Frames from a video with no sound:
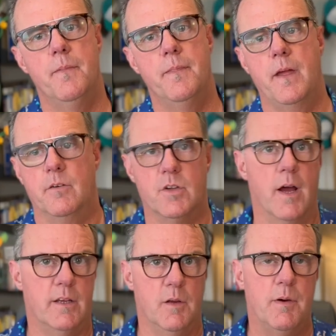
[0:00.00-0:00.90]
They're
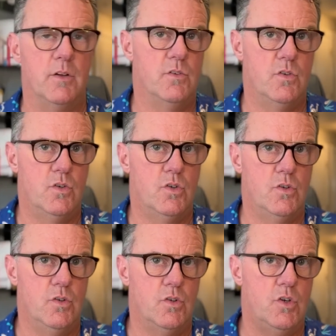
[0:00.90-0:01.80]
talking about
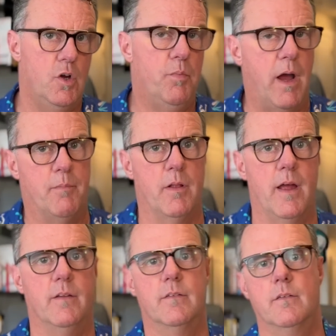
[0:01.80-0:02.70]
2
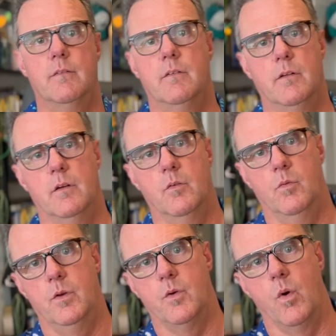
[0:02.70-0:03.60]
pipelines
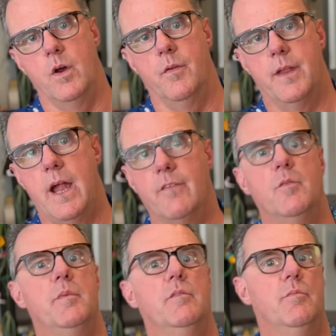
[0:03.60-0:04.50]
with oil that haven't
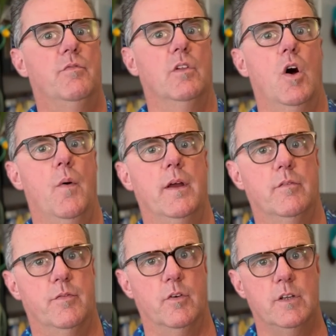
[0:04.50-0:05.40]
been flowing
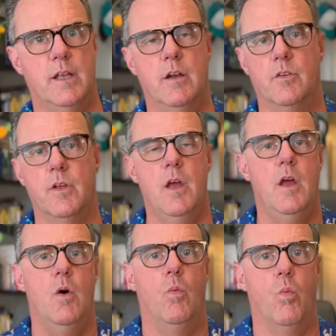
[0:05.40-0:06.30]
for years.
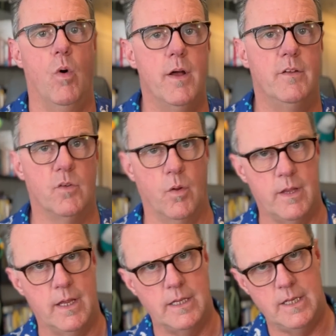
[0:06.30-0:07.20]
One is only
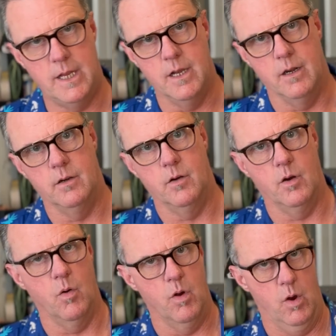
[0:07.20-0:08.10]
a year
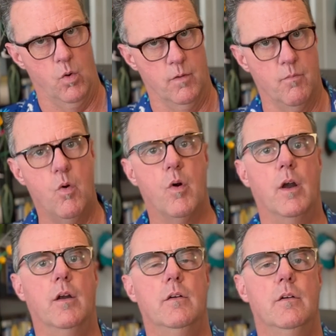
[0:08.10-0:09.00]
or
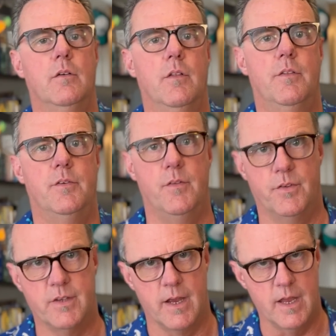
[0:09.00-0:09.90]
more through the
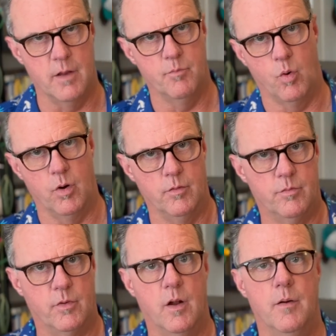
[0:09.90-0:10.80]
Cyan port
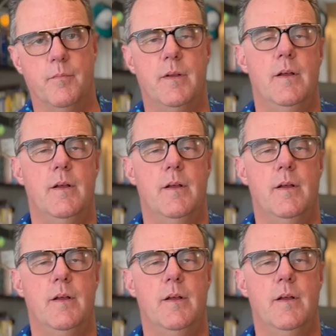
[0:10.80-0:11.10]
from